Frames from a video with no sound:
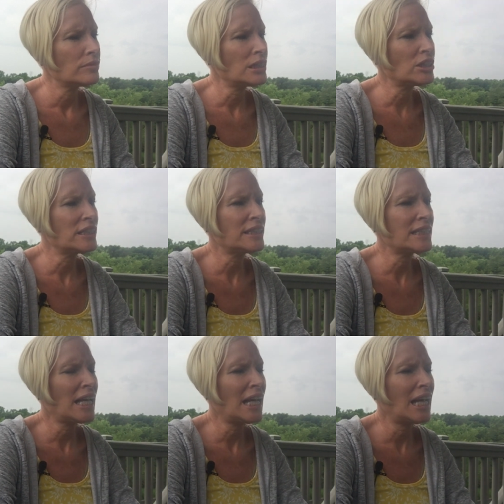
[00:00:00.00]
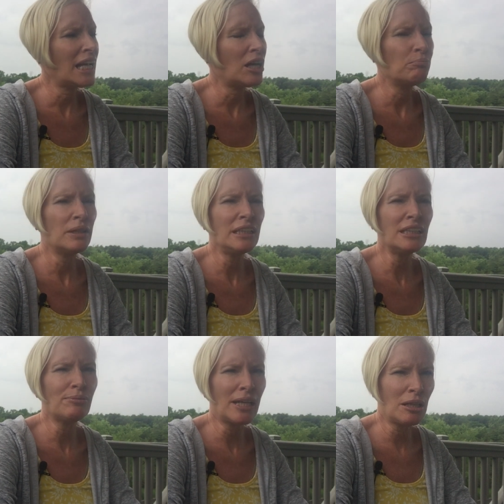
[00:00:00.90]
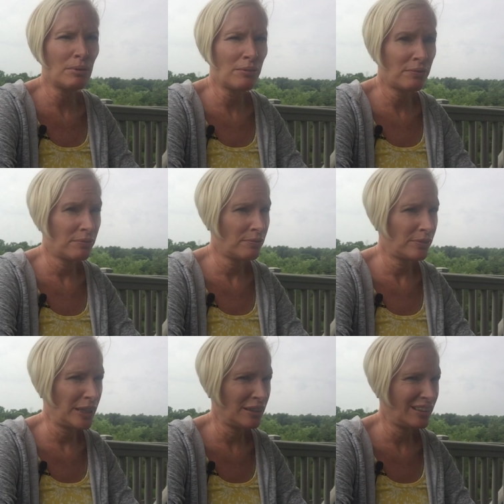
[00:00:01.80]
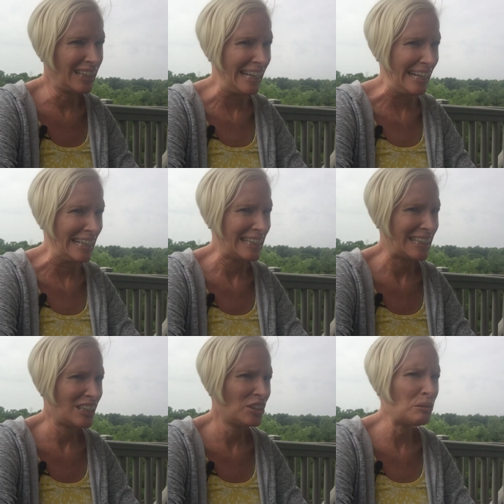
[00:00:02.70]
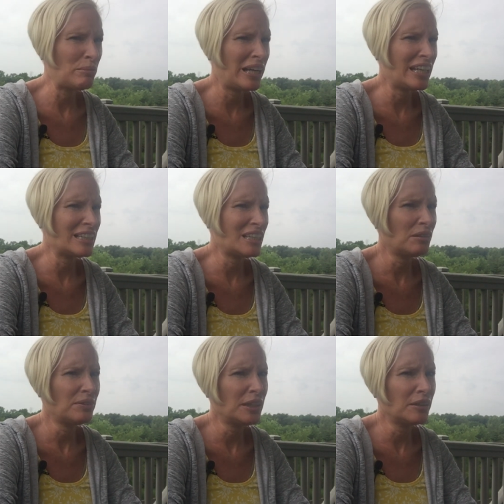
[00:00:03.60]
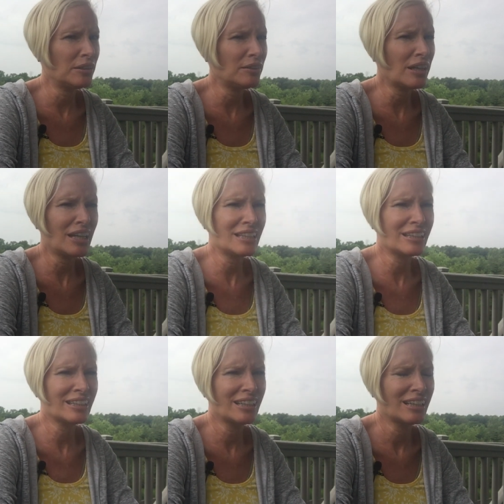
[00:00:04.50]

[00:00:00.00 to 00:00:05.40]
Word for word: and she's saying brittany's making me feel like there's some icky stuff here you guys